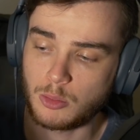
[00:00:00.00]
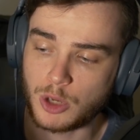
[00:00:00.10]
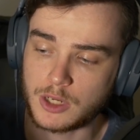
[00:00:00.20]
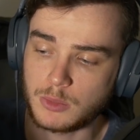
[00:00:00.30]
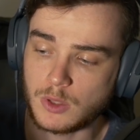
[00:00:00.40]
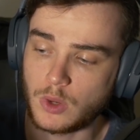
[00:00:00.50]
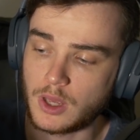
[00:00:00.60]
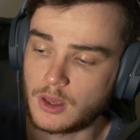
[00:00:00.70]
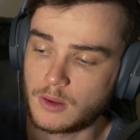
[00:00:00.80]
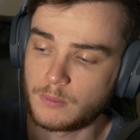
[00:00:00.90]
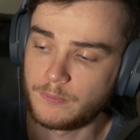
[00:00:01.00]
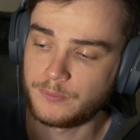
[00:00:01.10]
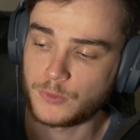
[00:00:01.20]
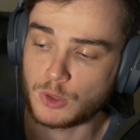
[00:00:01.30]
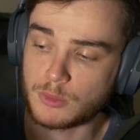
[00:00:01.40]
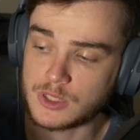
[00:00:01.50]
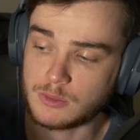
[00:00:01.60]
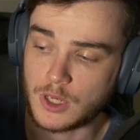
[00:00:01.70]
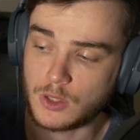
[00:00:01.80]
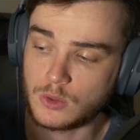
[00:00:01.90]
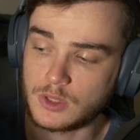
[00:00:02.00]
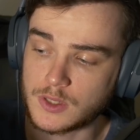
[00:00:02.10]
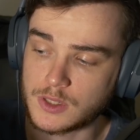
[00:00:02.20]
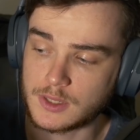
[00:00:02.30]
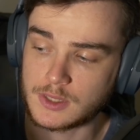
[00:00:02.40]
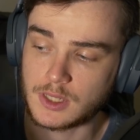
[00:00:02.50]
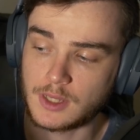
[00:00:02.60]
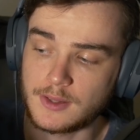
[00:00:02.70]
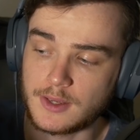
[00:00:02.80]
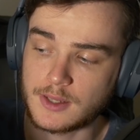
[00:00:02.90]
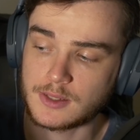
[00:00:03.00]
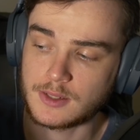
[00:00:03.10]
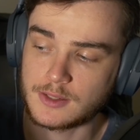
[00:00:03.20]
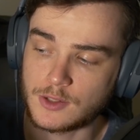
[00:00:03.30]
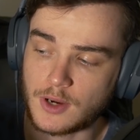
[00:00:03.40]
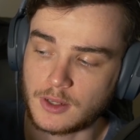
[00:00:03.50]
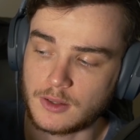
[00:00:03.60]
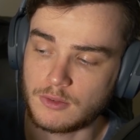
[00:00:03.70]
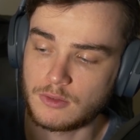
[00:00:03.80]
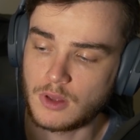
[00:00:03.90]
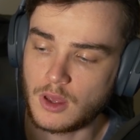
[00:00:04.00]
but beware, you must make your dungeon as deadly as it is attractive,